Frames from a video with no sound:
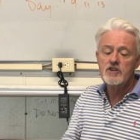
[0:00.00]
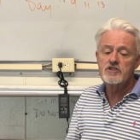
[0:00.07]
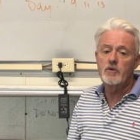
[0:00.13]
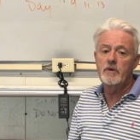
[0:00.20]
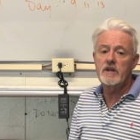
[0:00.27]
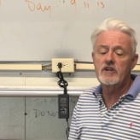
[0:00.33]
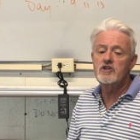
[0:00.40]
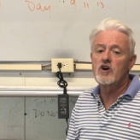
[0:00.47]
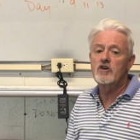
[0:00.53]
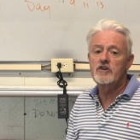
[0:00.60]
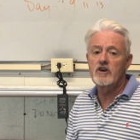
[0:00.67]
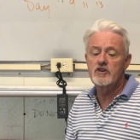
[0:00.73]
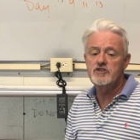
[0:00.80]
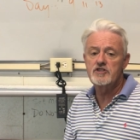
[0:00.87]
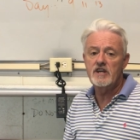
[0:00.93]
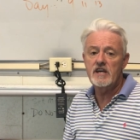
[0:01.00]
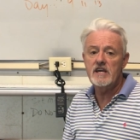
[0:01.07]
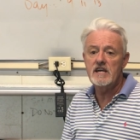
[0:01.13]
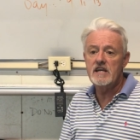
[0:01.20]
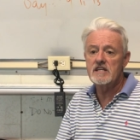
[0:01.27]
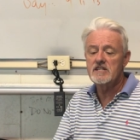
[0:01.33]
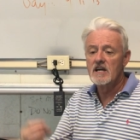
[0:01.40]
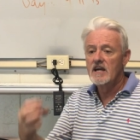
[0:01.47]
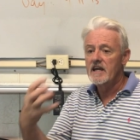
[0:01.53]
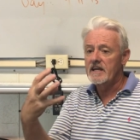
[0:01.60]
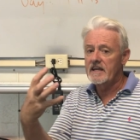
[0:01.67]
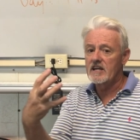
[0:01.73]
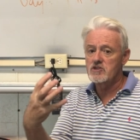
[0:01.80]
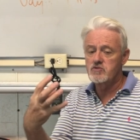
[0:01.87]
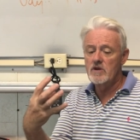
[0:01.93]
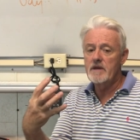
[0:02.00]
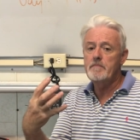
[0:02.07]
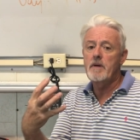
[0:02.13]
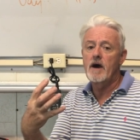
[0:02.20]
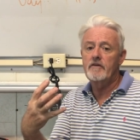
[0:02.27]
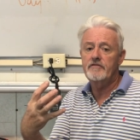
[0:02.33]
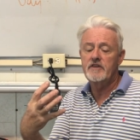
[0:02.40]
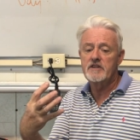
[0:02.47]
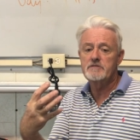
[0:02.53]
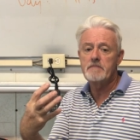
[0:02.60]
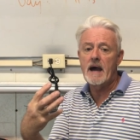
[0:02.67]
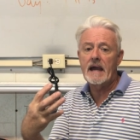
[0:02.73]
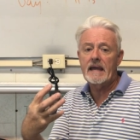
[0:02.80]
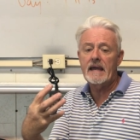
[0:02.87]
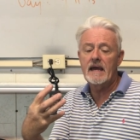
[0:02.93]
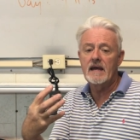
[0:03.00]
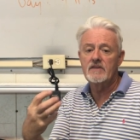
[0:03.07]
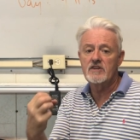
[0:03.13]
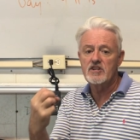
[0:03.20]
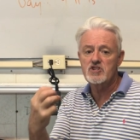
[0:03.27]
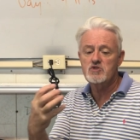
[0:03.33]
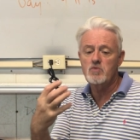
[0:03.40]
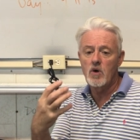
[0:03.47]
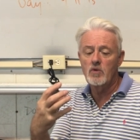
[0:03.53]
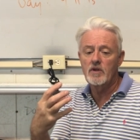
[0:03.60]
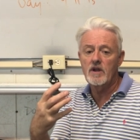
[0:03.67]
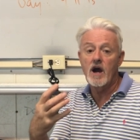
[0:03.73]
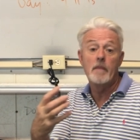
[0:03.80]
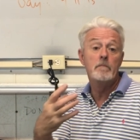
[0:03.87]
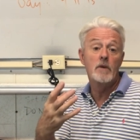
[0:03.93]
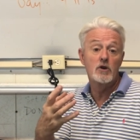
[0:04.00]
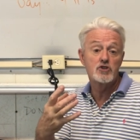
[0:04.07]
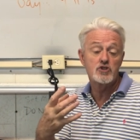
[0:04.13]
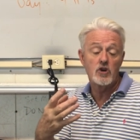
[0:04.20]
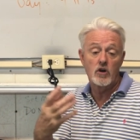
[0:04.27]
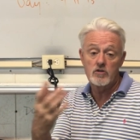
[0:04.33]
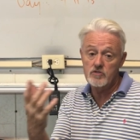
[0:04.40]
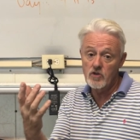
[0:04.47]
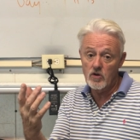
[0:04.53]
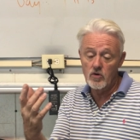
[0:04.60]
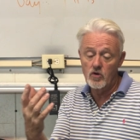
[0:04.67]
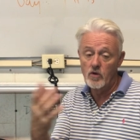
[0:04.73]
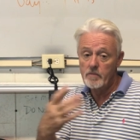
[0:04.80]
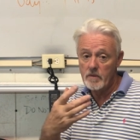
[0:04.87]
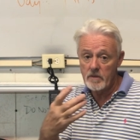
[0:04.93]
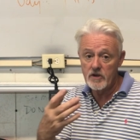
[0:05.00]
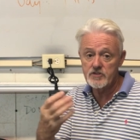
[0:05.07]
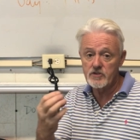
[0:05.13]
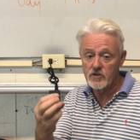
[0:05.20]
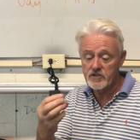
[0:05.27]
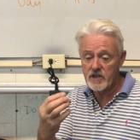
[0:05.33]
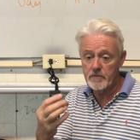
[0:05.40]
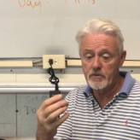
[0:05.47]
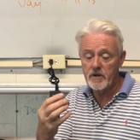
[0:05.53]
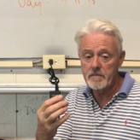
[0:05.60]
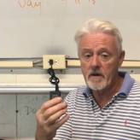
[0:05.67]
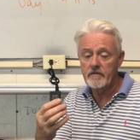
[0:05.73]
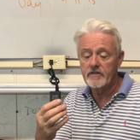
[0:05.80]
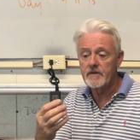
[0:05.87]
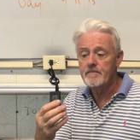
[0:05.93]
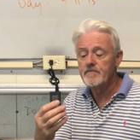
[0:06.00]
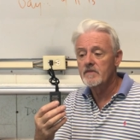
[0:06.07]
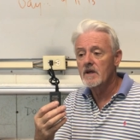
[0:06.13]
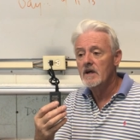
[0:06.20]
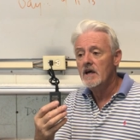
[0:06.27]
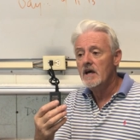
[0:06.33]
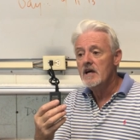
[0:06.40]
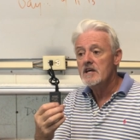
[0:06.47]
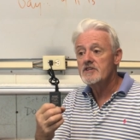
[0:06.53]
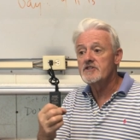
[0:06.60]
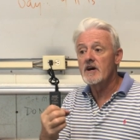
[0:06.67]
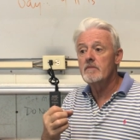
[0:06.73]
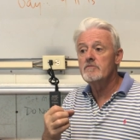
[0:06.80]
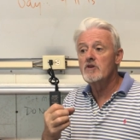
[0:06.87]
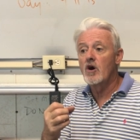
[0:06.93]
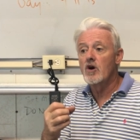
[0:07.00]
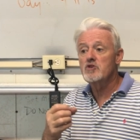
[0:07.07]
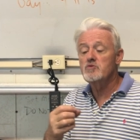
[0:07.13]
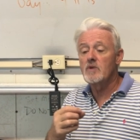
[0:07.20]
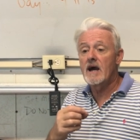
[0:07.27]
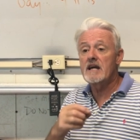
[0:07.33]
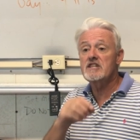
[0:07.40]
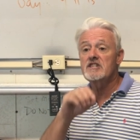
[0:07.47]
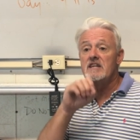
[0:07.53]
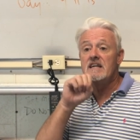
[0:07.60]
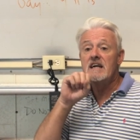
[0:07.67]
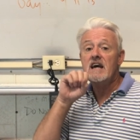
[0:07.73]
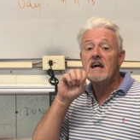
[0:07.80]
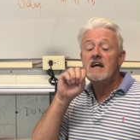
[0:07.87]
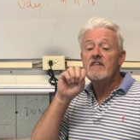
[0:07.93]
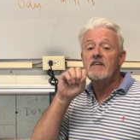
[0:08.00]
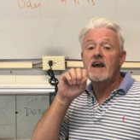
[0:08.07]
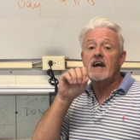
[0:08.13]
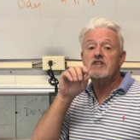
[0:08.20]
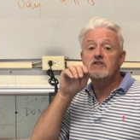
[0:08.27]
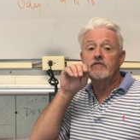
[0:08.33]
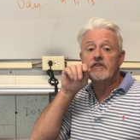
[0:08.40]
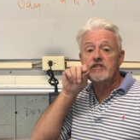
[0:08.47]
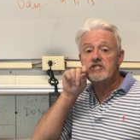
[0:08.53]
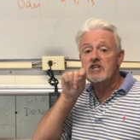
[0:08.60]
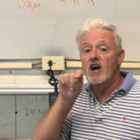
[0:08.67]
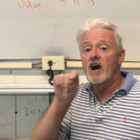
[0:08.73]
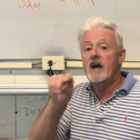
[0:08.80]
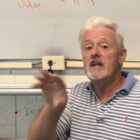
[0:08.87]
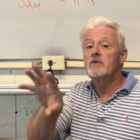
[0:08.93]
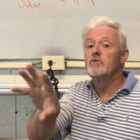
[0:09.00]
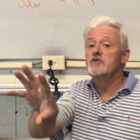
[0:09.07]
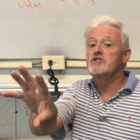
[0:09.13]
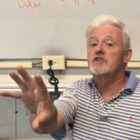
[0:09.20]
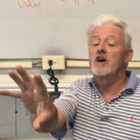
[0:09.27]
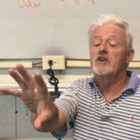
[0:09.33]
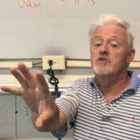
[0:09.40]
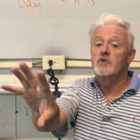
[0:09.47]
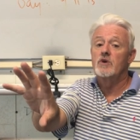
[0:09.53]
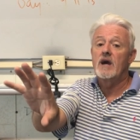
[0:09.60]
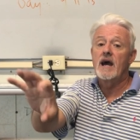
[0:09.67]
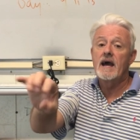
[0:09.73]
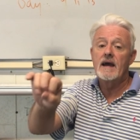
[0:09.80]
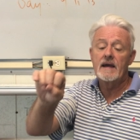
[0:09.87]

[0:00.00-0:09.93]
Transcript: So when a dog goes into heat, it gets really puffy at its back end and it's swollen up. Most dogs, not all, but most dogs get pretty puffy. Some dogs will actually, the actual vagina will start to